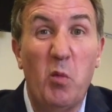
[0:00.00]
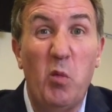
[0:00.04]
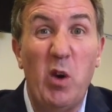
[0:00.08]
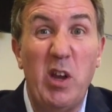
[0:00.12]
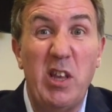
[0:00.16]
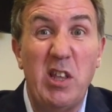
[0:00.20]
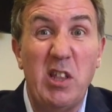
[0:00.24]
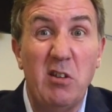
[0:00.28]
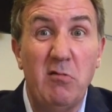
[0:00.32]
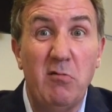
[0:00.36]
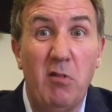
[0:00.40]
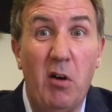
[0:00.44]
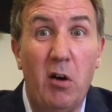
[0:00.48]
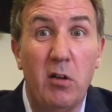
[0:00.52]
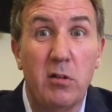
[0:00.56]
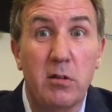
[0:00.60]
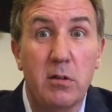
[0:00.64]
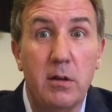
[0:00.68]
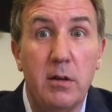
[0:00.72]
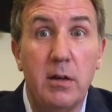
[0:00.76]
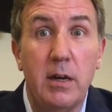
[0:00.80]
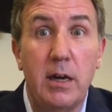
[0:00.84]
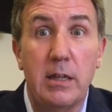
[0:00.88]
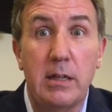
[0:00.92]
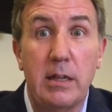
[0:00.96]
Witter
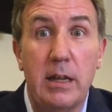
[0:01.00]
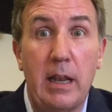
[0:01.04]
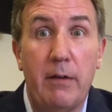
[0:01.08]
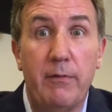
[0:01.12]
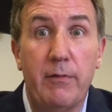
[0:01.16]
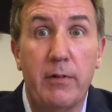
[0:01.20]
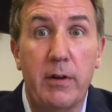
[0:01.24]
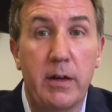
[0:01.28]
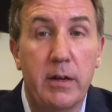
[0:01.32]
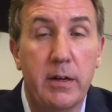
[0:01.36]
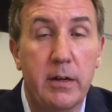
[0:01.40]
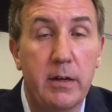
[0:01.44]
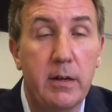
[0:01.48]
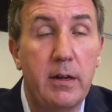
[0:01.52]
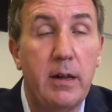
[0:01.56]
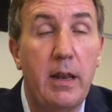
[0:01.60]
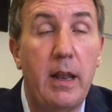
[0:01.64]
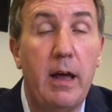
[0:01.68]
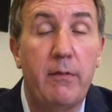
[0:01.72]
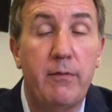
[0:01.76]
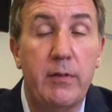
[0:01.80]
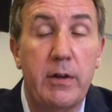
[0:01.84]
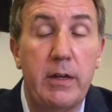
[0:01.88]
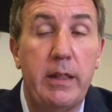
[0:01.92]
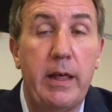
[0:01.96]
on, that's lovely,
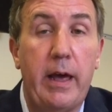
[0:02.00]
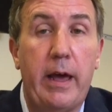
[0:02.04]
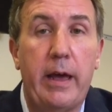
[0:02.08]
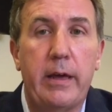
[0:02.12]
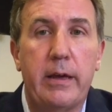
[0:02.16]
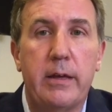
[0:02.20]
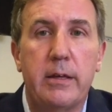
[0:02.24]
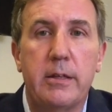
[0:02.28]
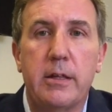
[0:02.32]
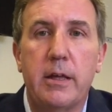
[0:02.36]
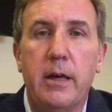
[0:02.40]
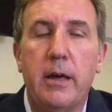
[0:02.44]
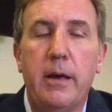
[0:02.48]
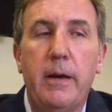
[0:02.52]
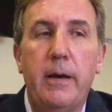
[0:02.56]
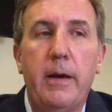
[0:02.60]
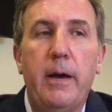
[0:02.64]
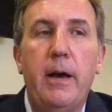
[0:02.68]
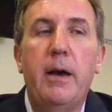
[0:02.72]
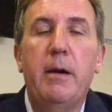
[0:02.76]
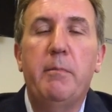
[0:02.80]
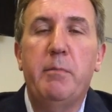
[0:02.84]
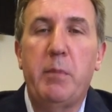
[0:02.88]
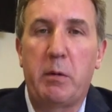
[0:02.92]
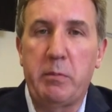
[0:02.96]
lovely that is.
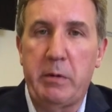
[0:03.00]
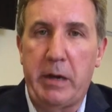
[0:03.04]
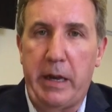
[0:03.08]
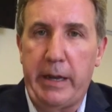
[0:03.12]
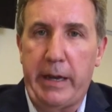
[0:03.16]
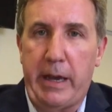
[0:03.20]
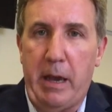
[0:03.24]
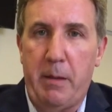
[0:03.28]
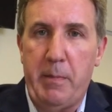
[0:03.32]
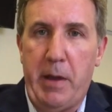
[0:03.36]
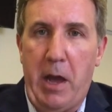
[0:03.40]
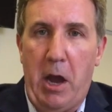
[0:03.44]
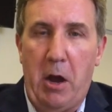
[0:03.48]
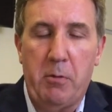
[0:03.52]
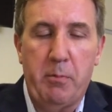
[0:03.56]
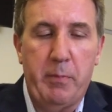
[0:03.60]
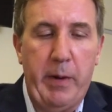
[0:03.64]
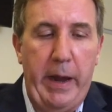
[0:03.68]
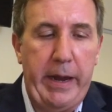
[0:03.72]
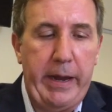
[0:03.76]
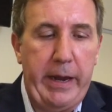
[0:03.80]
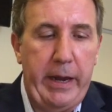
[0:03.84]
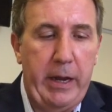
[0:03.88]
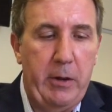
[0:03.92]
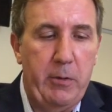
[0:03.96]
But I'm going to get my own
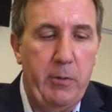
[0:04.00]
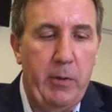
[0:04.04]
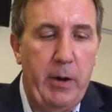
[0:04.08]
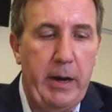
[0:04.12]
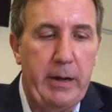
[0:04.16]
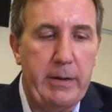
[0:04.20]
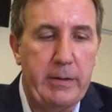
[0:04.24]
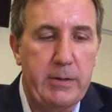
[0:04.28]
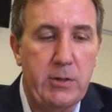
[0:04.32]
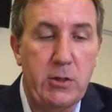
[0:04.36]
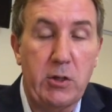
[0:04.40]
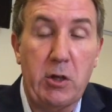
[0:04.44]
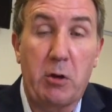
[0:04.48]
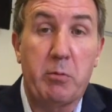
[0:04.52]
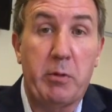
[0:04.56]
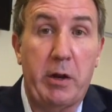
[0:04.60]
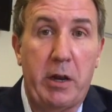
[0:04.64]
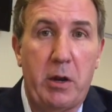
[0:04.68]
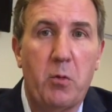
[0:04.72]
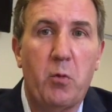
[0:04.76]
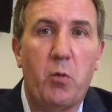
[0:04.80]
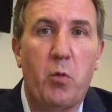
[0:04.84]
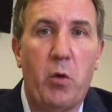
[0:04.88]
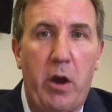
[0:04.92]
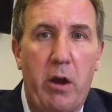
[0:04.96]
back anyway, because I'm going
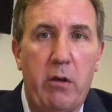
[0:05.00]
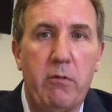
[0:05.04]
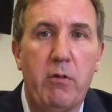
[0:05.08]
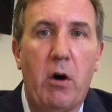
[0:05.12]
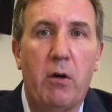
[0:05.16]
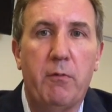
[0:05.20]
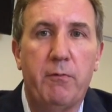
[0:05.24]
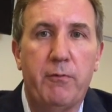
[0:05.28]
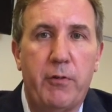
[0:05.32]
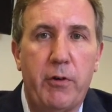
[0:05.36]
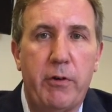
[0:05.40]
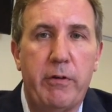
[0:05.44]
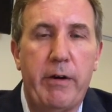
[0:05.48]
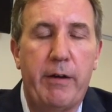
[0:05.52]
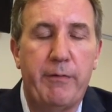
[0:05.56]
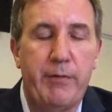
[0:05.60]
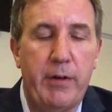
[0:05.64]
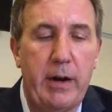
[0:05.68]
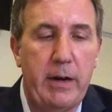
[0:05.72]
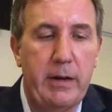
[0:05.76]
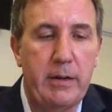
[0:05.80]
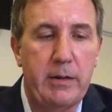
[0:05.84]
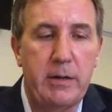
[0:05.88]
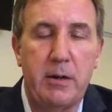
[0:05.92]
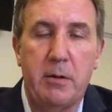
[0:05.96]
to witter on forever,
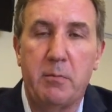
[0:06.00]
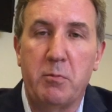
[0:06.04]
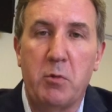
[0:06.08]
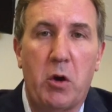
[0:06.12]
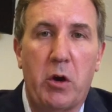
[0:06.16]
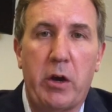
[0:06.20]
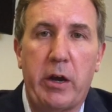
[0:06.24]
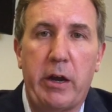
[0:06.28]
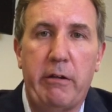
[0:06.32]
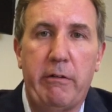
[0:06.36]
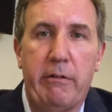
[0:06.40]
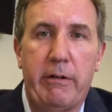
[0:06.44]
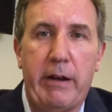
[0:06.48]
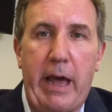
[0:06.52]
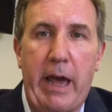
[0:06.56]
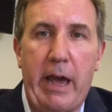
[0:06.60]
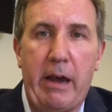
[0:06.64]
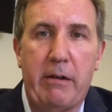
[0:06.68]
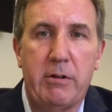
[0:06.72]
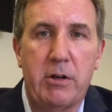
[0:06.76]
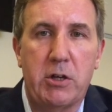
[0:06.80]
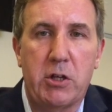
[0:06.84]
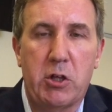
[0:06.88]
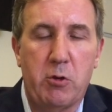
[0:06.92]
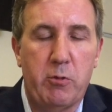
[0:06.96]
and I'm not going to
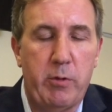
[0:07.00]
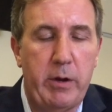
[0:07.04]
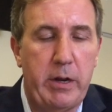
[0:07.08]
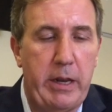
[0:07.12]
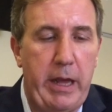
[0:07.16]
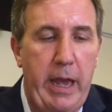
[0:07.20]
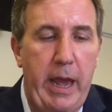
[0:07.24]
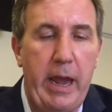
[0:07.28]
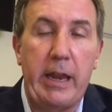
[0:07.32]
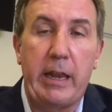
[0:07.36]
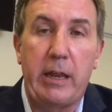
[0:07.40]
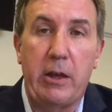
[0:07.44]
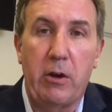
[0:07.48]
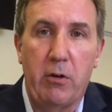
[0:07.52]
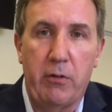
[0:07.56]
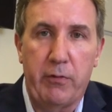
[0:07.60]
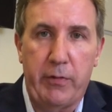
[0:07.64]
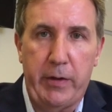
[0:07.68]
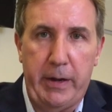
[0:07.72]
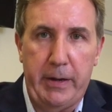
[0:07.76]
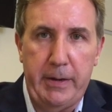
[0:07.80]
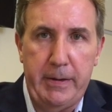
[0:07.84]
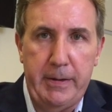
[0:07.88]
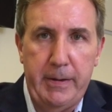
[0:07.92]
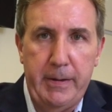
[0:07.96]
allow her to edit any of
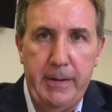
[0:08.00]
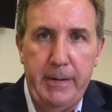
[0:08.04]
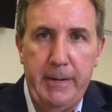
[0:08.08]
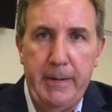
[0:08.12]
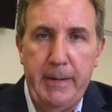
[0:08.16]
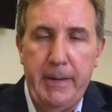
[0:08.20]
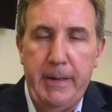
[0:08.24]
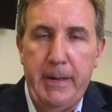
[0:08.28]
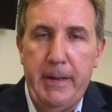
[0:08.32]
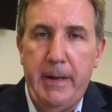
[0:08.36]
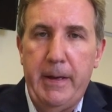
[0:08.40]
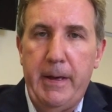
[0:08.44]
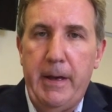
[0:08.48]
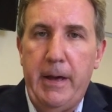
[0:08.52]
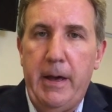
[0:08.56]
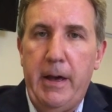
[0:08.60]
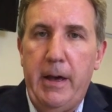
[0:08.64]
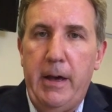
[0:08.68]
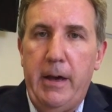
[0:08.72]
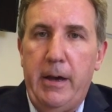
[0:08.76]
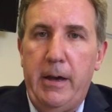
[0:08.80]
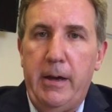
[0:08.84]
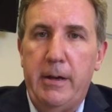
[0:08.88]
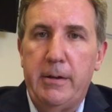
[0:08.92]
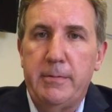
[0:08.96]
it.
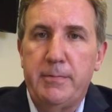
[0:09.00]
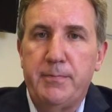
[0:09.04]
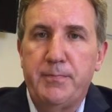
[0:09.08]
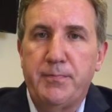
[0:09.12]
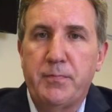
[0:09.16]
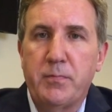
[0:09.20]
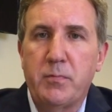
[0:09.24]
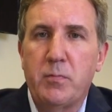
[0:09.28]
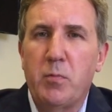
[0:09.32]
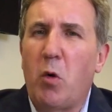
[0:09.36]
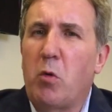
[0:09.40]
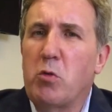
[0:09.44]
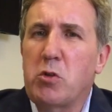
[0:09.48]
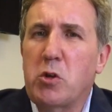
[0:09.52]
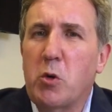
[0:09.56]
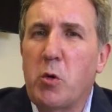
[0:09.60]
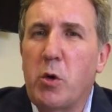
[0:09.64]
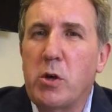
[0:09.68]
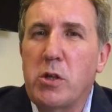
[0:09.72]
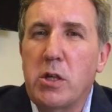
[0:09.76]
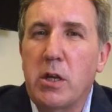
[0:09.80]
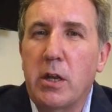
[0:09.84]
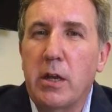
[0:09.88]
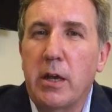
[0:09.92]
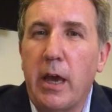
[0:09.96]
What was the
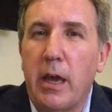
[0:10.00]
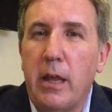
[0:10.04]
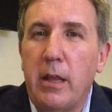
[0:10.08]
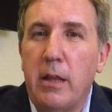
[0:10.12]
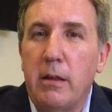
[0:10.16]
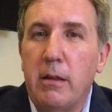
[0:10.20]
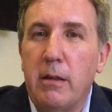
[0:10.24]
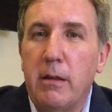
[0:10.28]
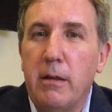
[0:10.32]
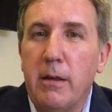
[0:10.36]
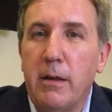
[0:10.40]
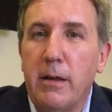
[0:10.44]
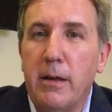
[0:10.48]
question again?